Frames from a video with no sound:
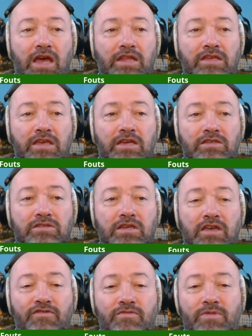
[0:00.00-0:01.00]
And
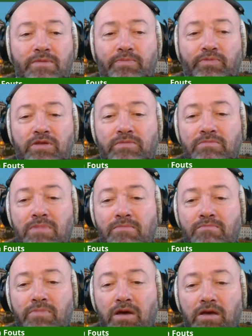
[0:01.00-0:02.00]
if you become a premium
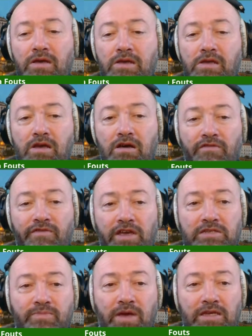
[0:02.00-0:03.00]
member of
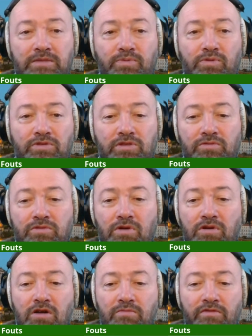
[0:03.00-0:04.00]

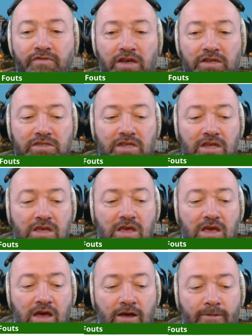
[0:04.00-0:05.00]
expatsportugal.com of us,
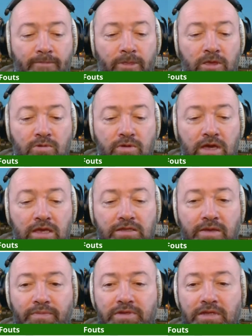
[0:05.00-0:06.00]
you'll get your
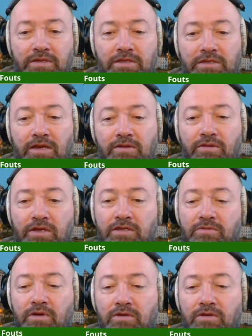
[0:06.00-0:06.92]
10% discount on it as well.